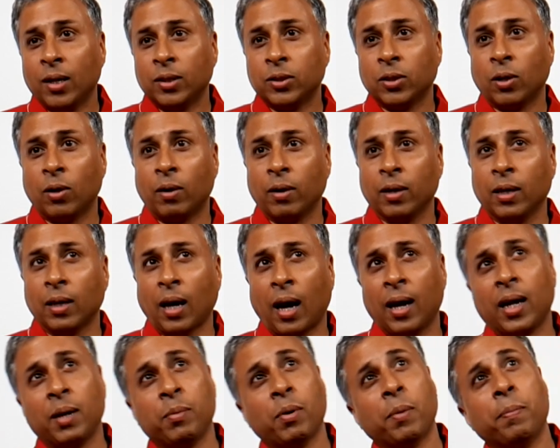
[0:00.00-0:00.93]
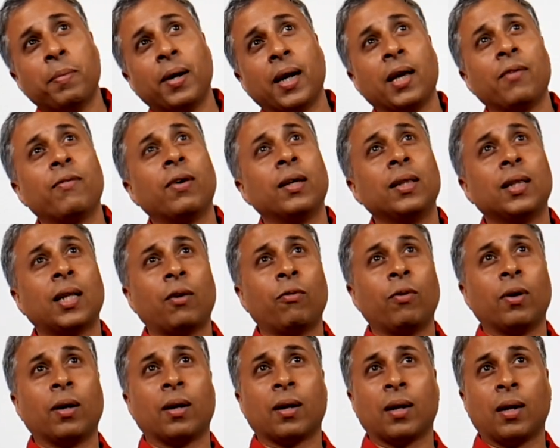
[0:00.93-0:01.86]
So I remember even
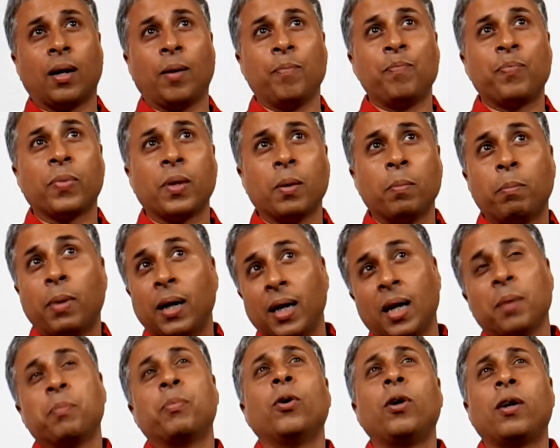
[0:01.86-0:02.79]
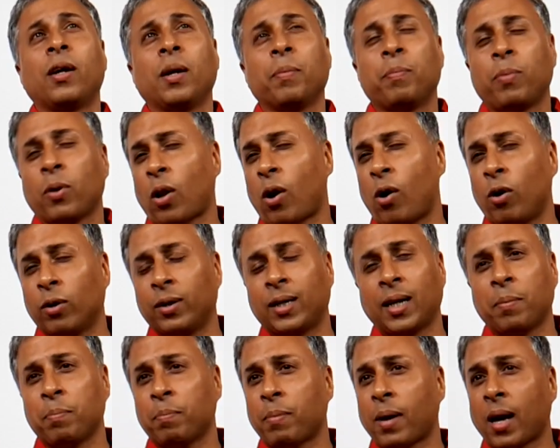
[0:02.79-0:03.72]
our Bandipur trip long
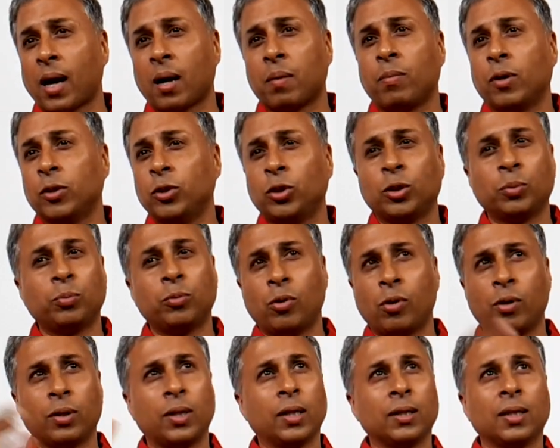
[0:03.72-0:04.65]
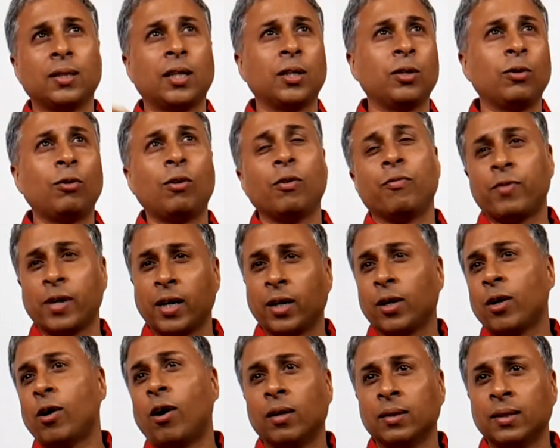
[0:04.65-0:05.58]
time back, Manju Mohan, I think the group we
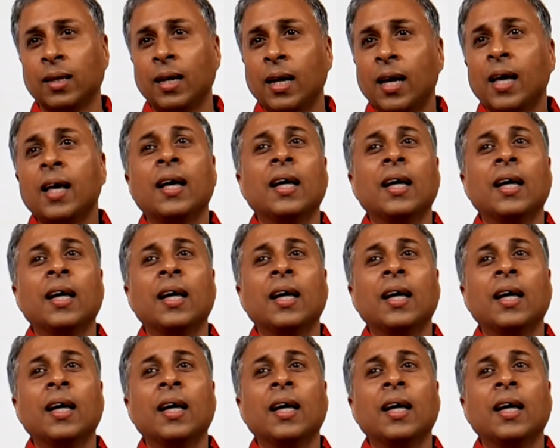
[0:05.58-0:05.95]
had gone.